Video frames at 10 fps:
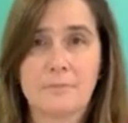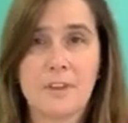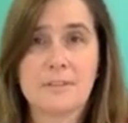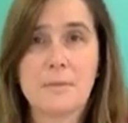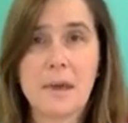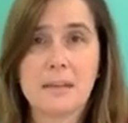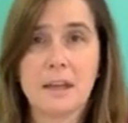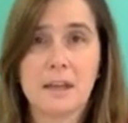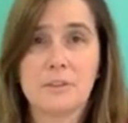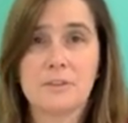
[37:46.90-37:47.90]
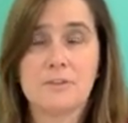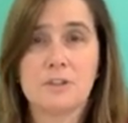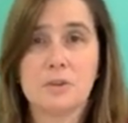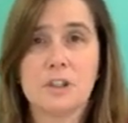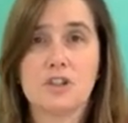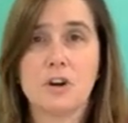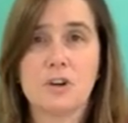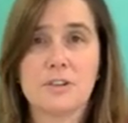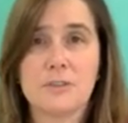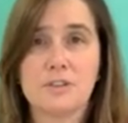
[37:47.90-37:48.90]
the cement candles, if you're doing
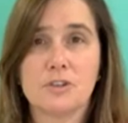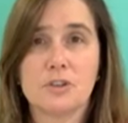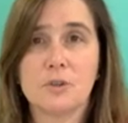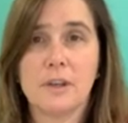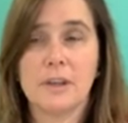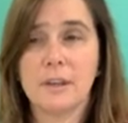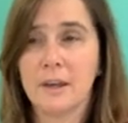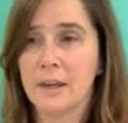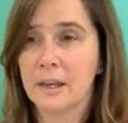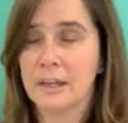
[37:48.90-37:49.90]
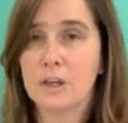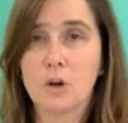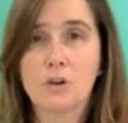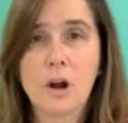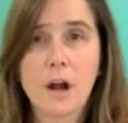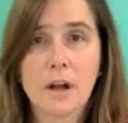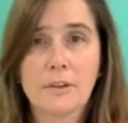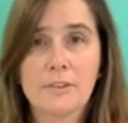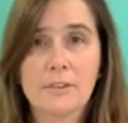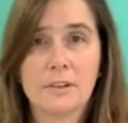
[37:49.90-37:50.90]
jars, if you're doing,
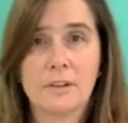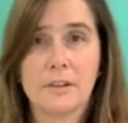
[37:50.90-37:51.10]
crocks,